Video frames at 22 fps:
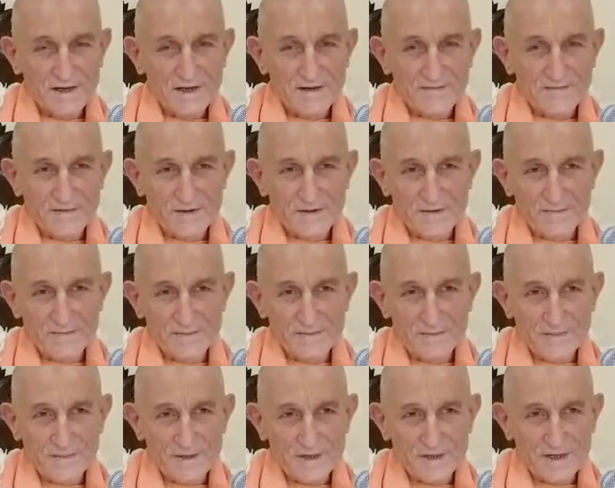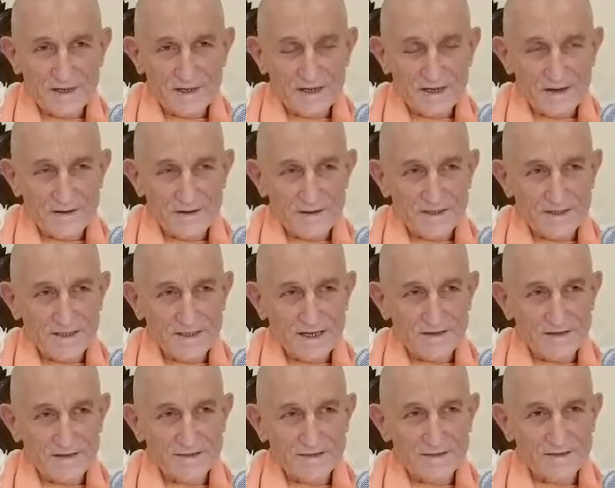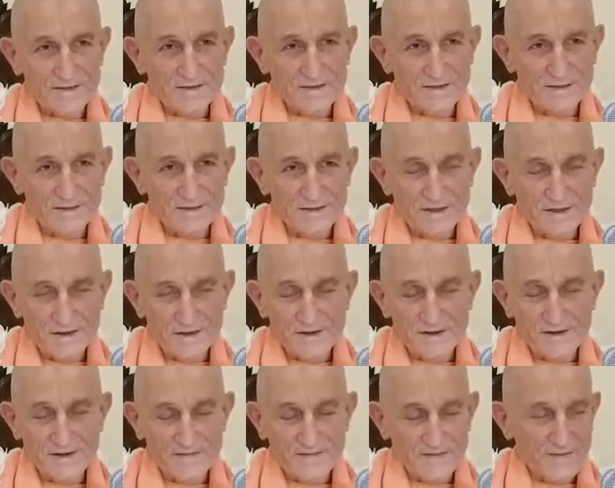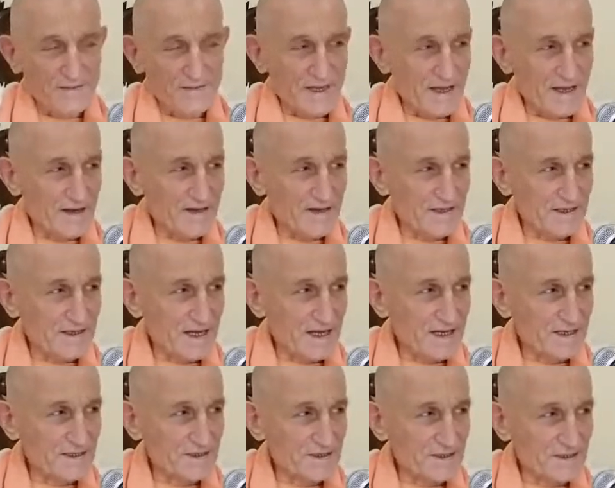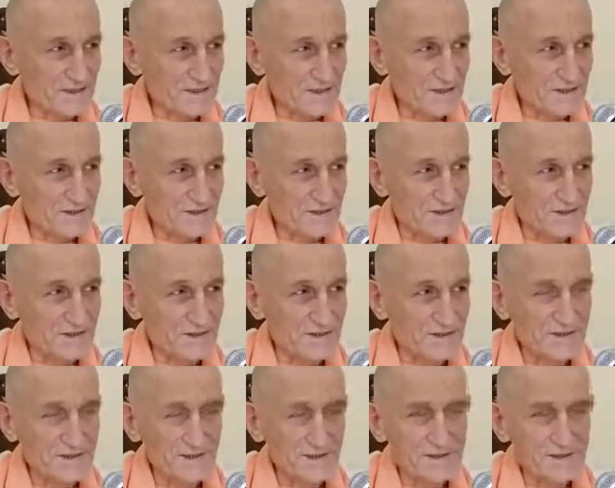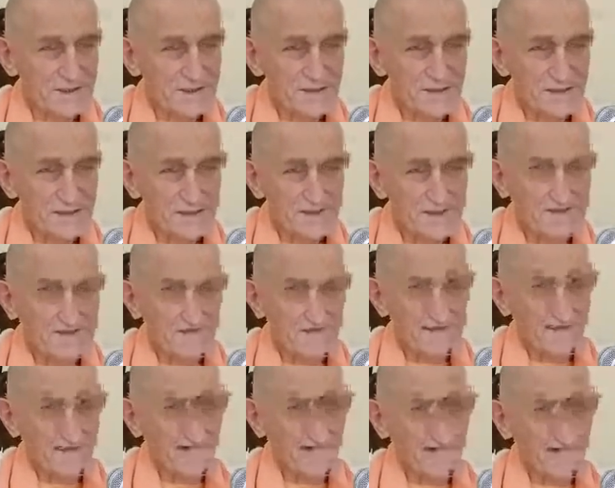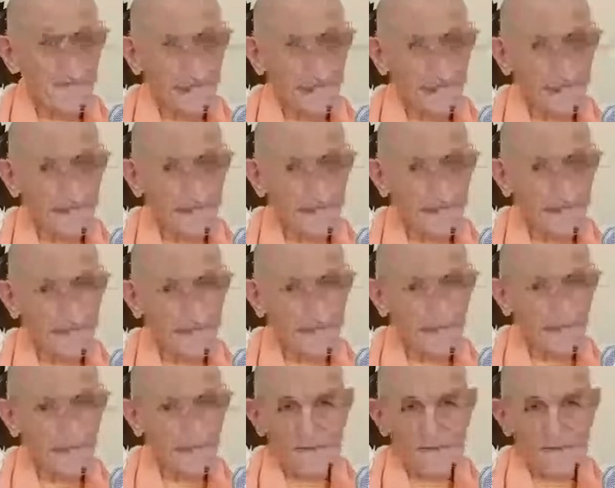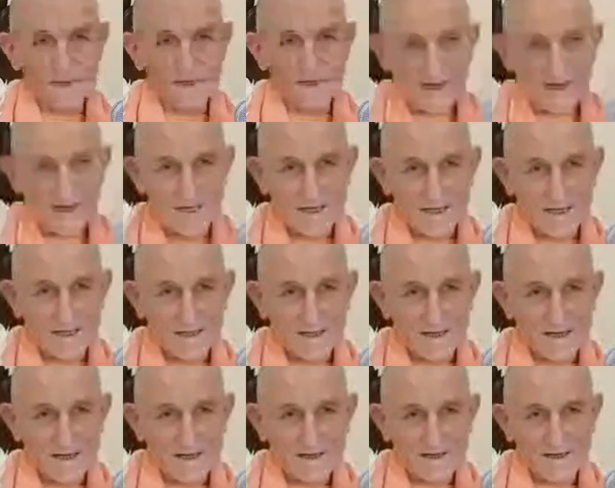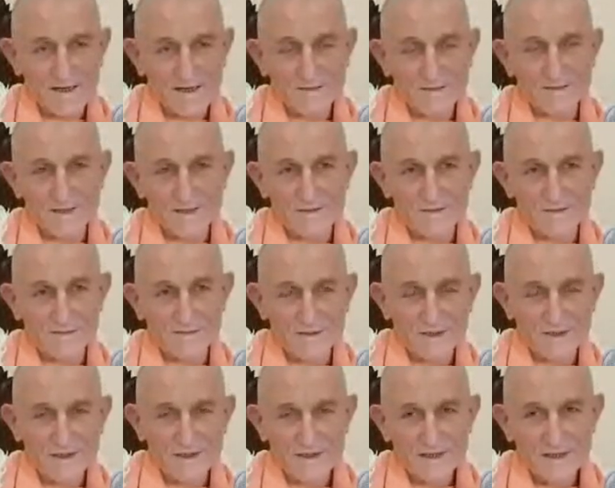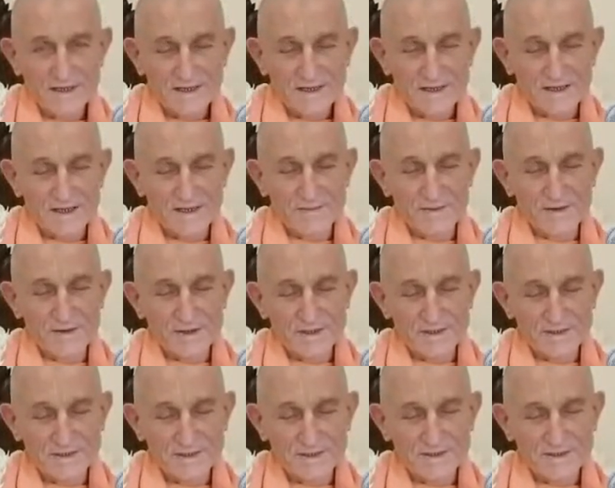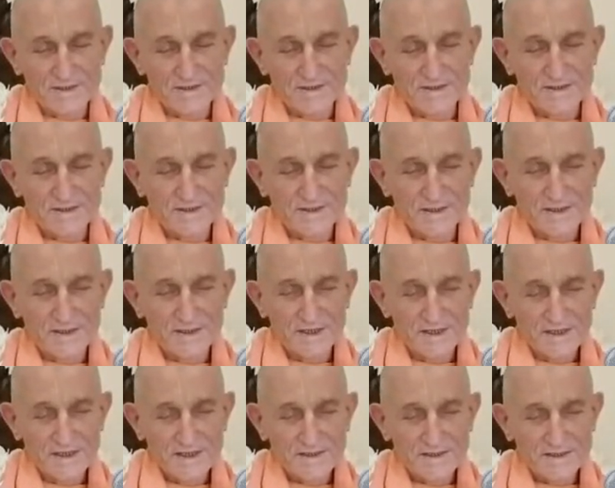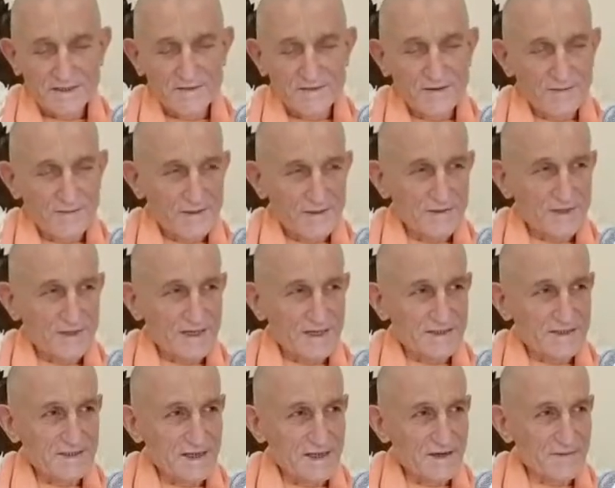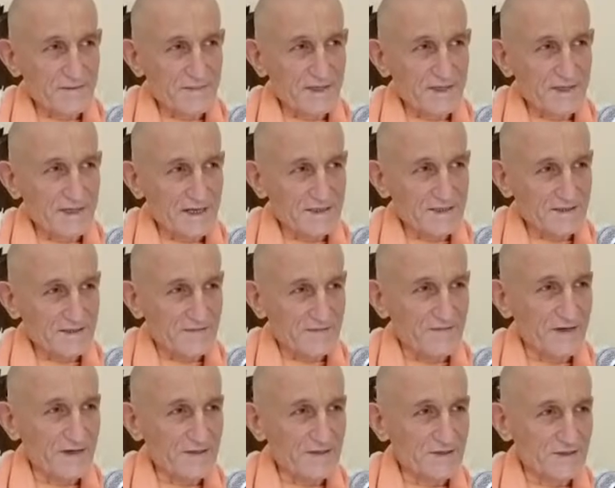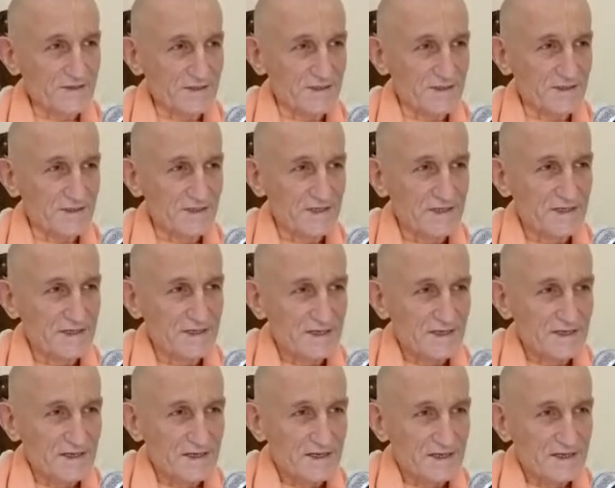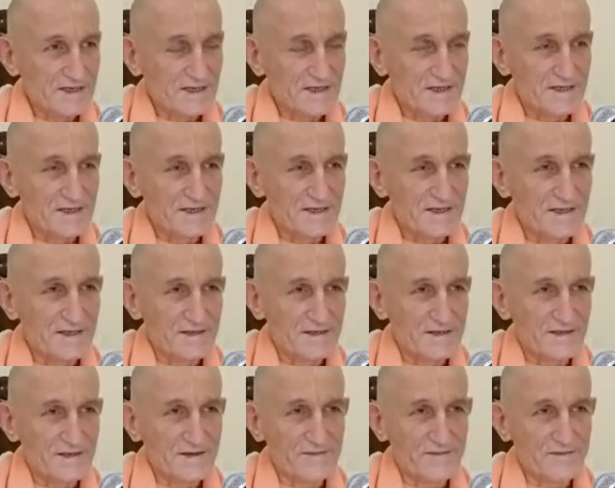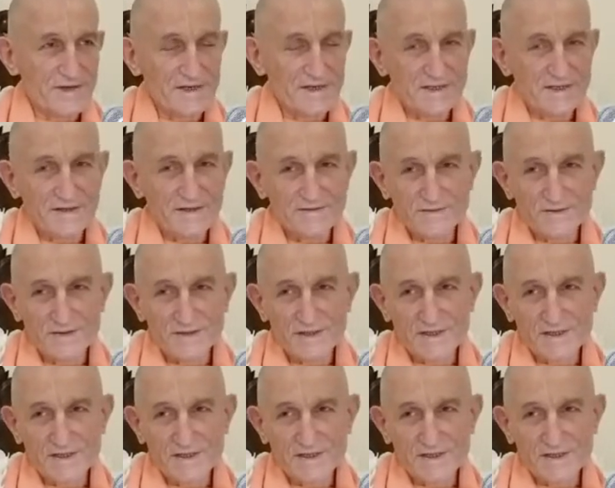from going down to, or from the hellish condition. It goes down to that planet where they're staying, and the Ganga comes and liberates. So when we do that ceremony, that's the function. Your relatives went